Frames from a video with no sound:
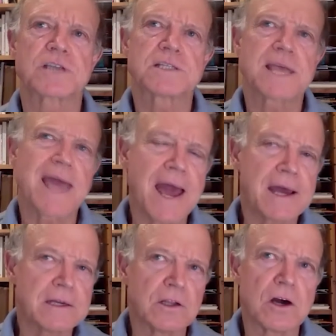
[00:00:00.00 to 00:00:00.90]
I say
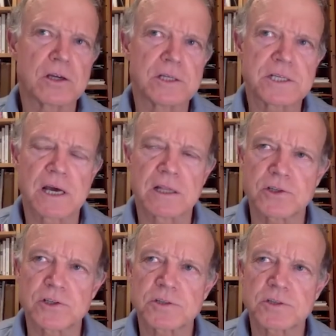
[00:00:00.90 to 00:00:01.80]
analog
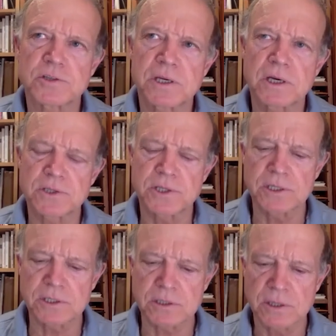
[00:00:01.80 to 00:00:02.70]
intelligence because
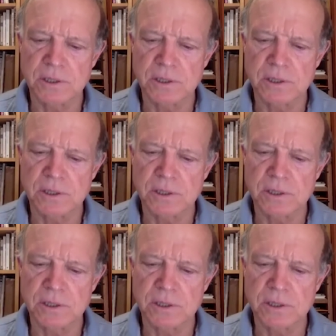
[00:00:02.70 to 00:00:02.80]
it